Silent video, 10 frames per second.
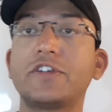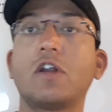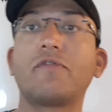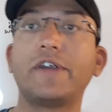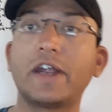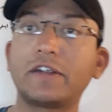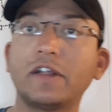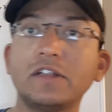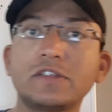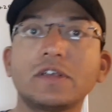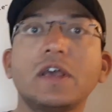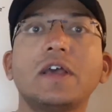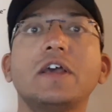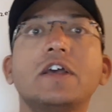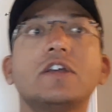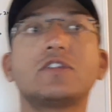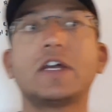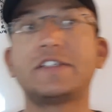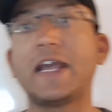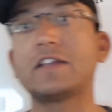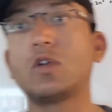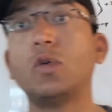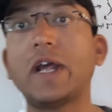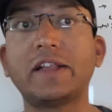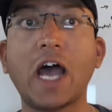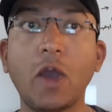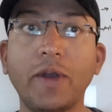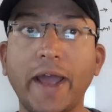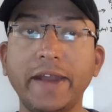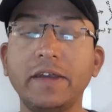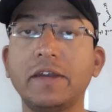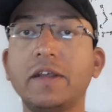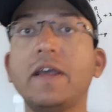of reductants such as glutathione,